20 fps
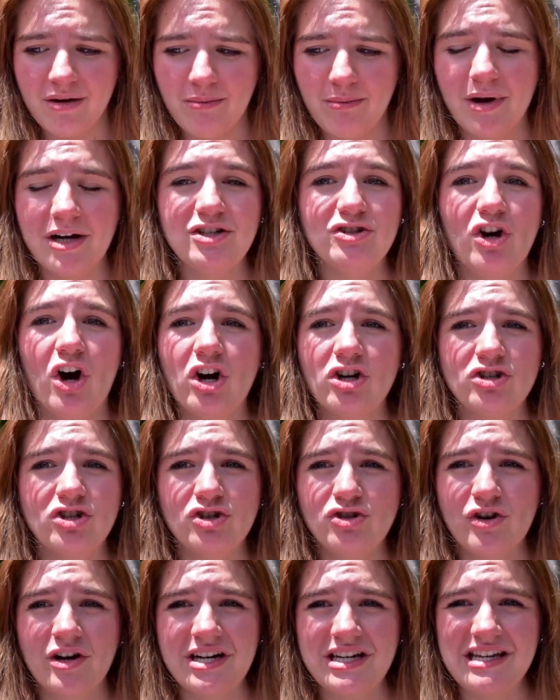My dog
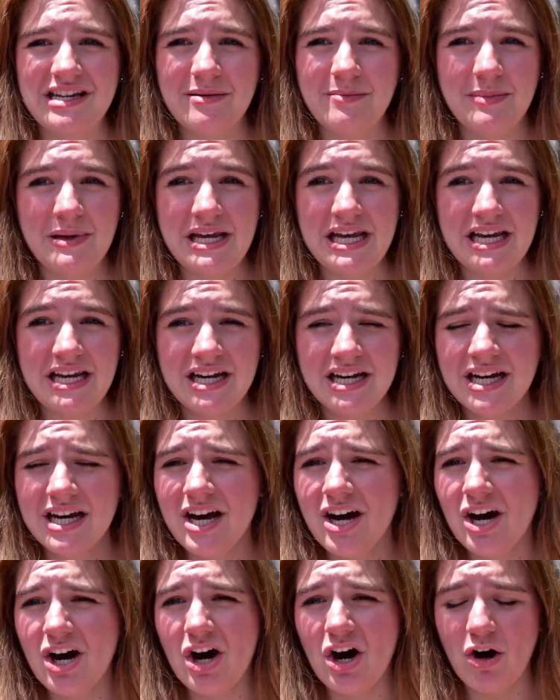just tried to eat a bee.
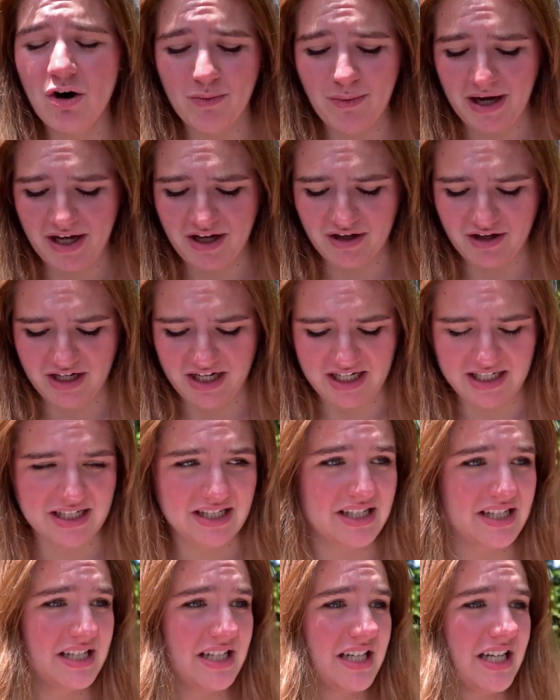Oh my
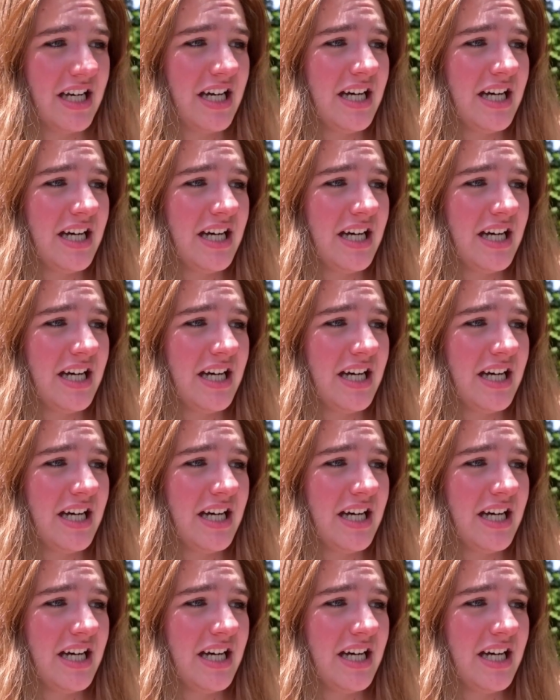goodness.